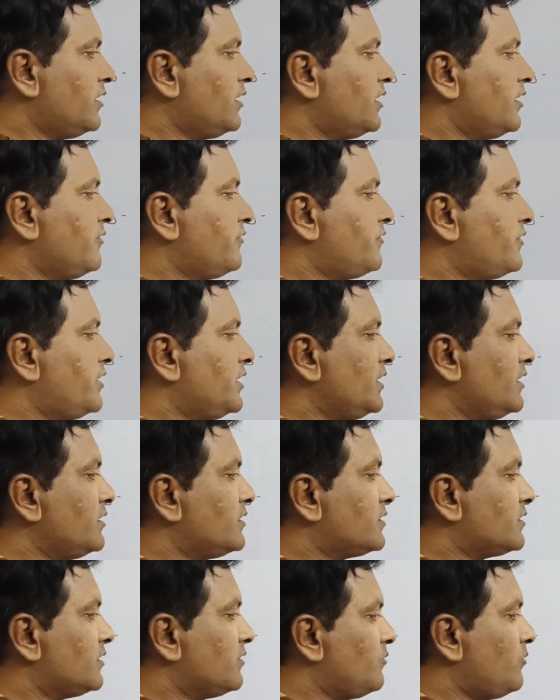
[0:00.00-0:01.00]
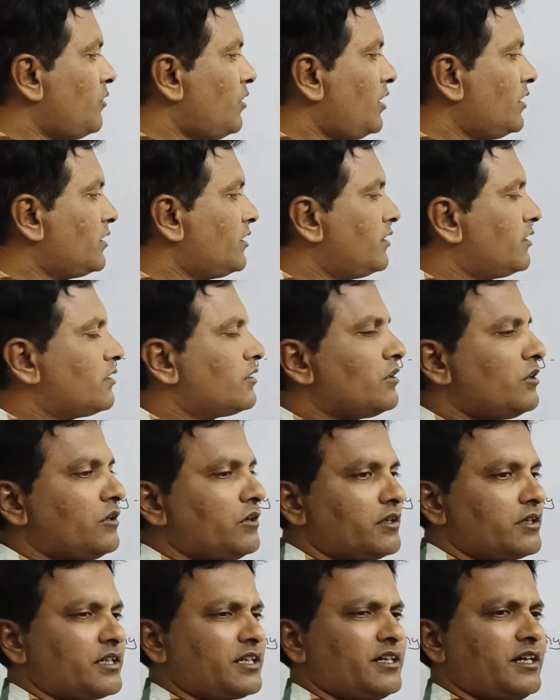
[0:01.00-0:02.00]
If it is water
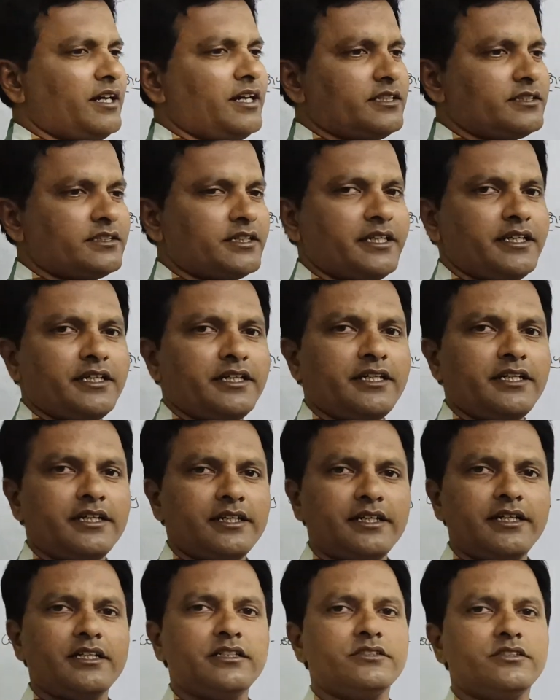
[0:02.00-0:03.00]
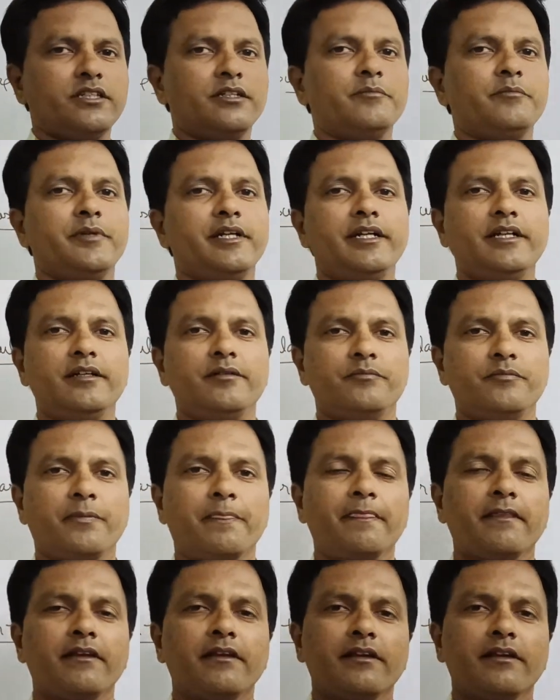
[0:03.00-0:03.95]
or glass, any denser medium,